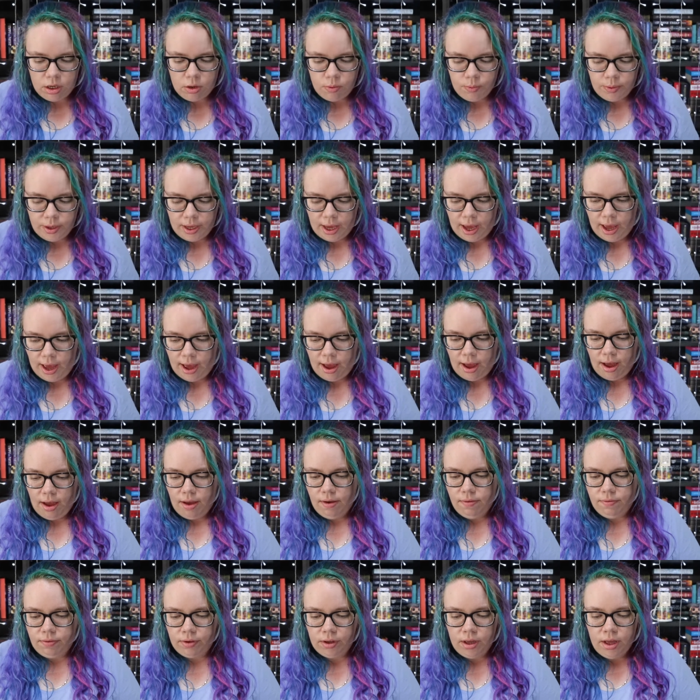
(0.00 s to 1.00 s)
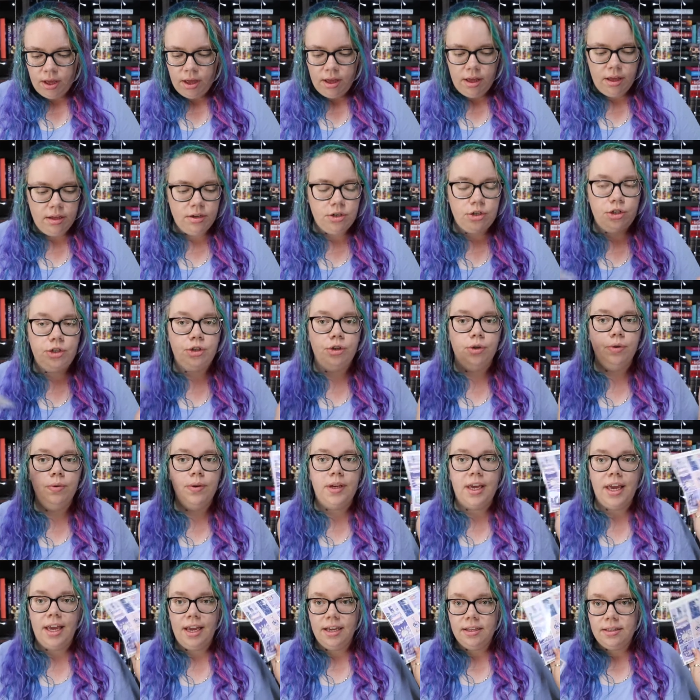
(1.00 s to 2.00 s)
we have two
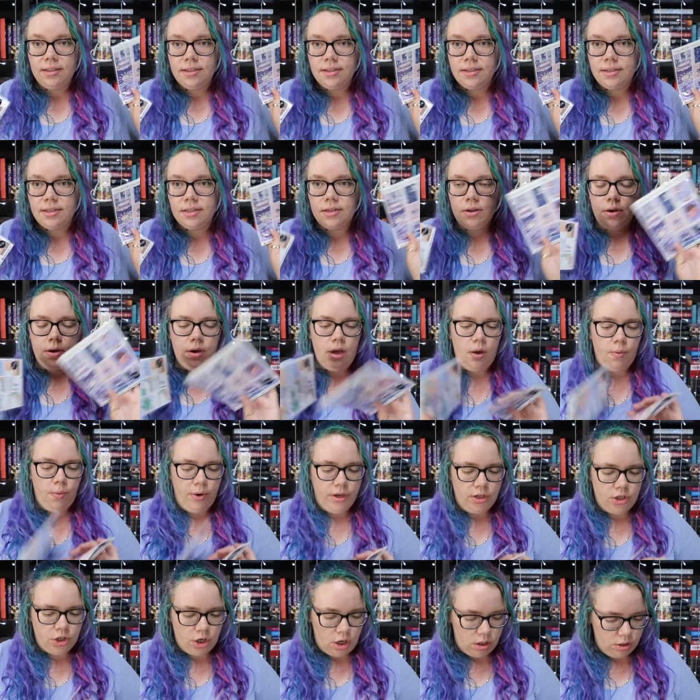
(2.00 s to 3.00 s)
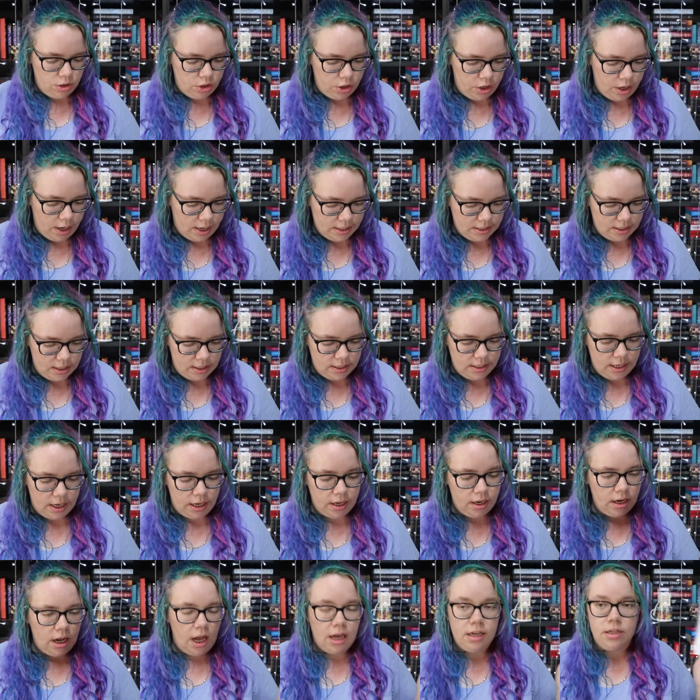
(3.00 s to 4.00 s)
kits which I'll show you guys in a
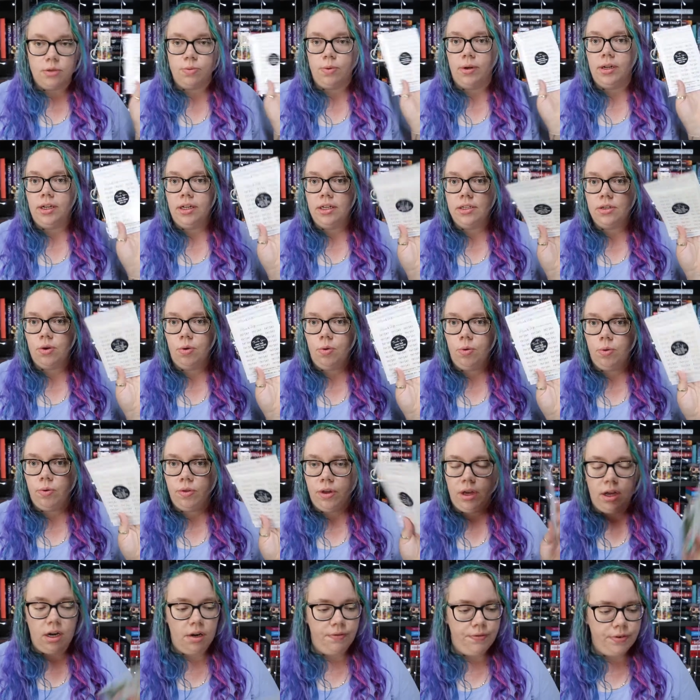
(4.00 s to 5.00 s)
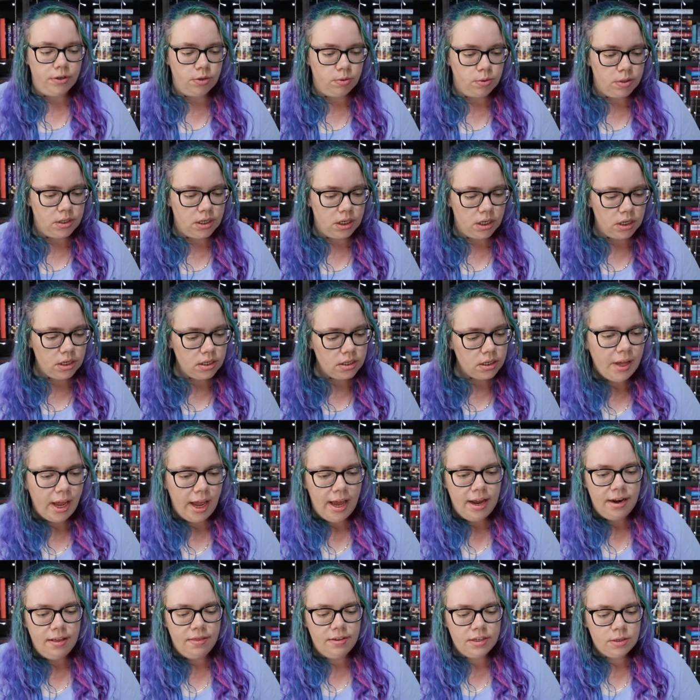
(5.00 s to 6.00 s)
second, as well as all the individual stickers.
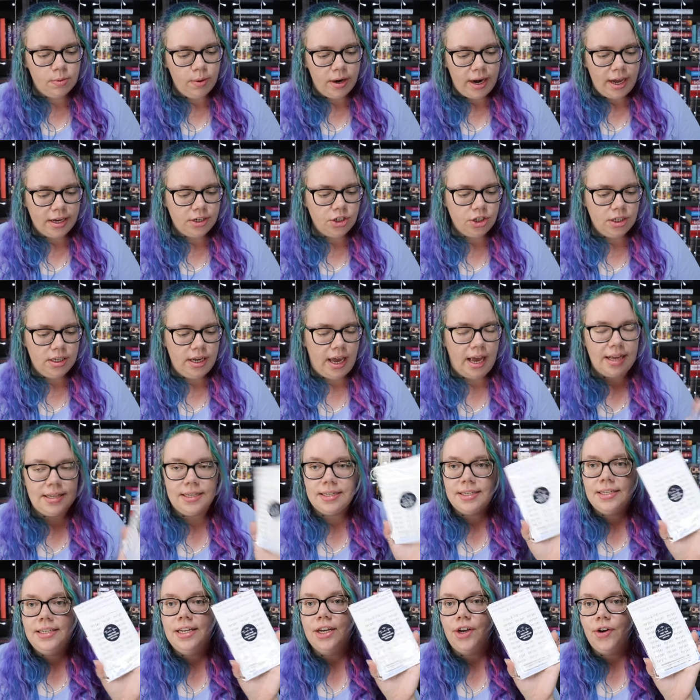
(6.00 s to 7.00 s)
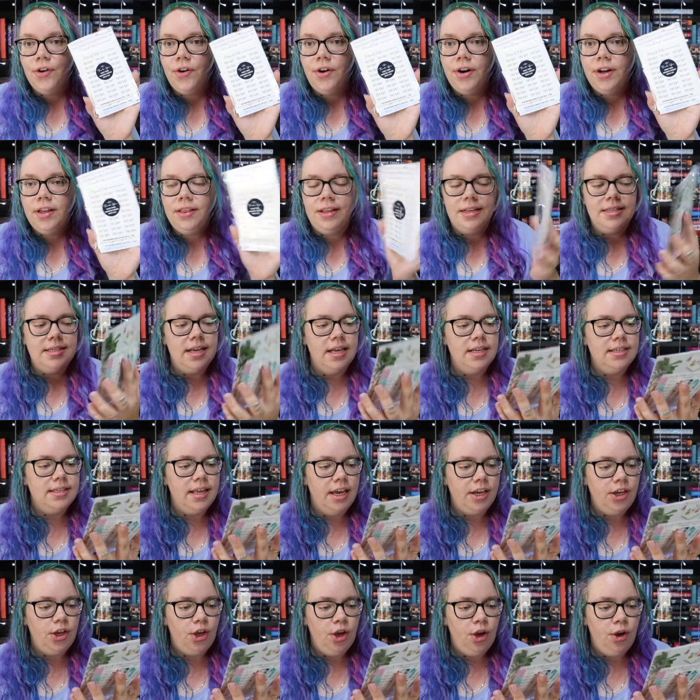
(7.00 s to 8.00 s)
And this one actually has a sticker on it that says,
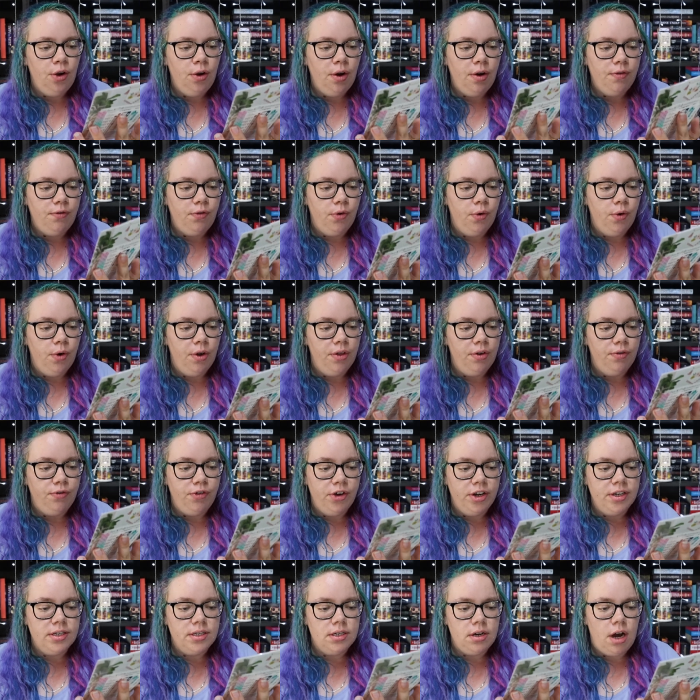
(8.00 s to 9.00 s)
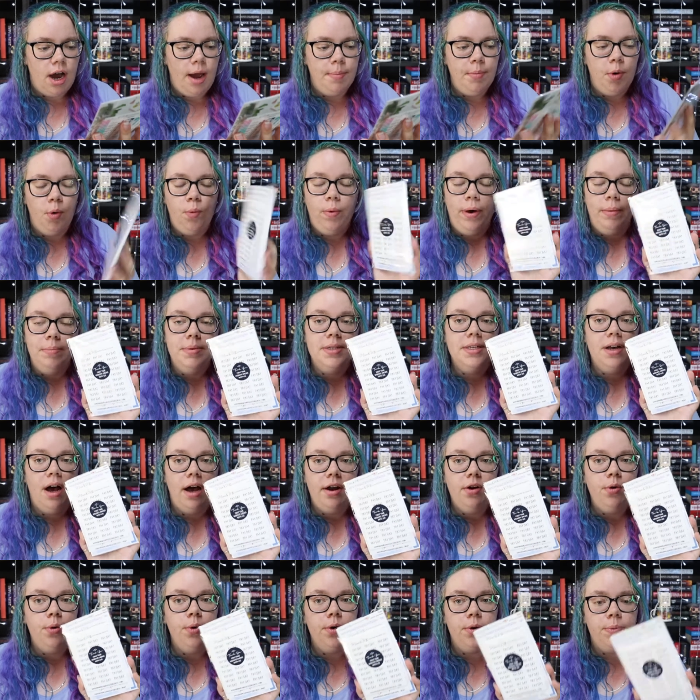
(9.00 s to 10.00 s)
thank you for the first time
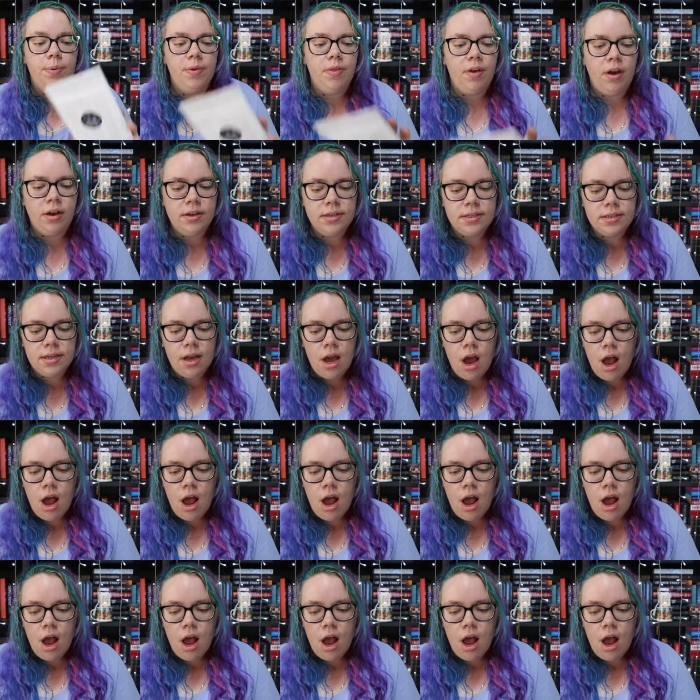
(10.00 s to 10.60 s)
website order with us.